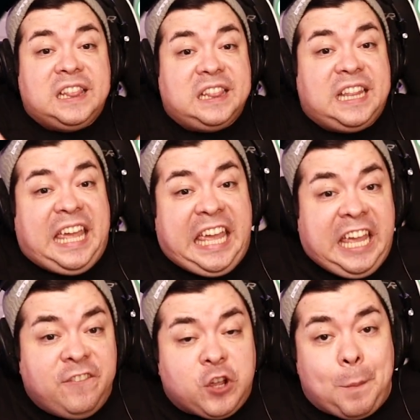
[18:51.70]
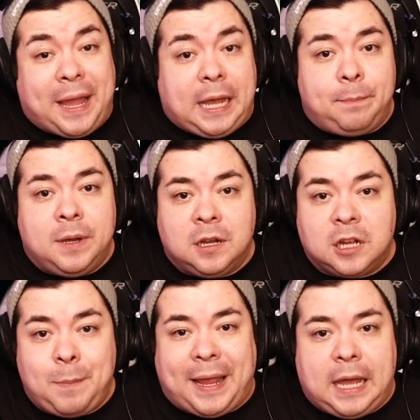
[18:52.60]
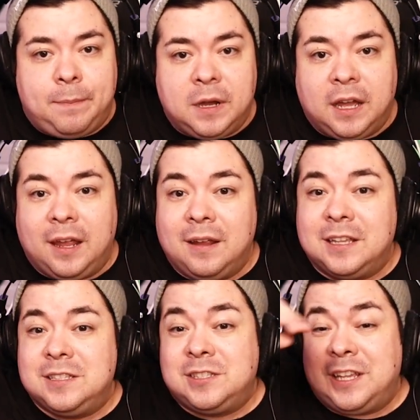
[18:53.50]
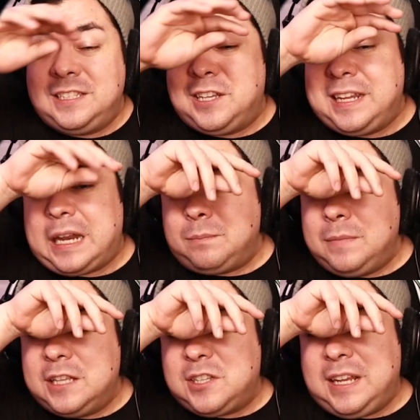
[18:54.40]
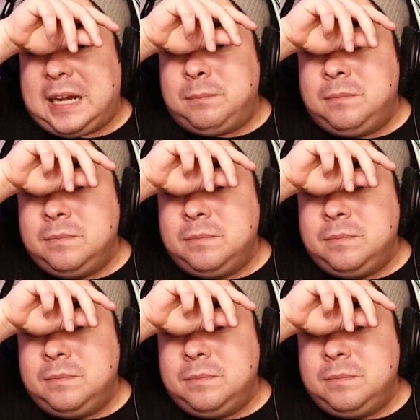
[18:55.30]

Leave! Go back up! Go back up! It's gonna get him! It's gonna get him!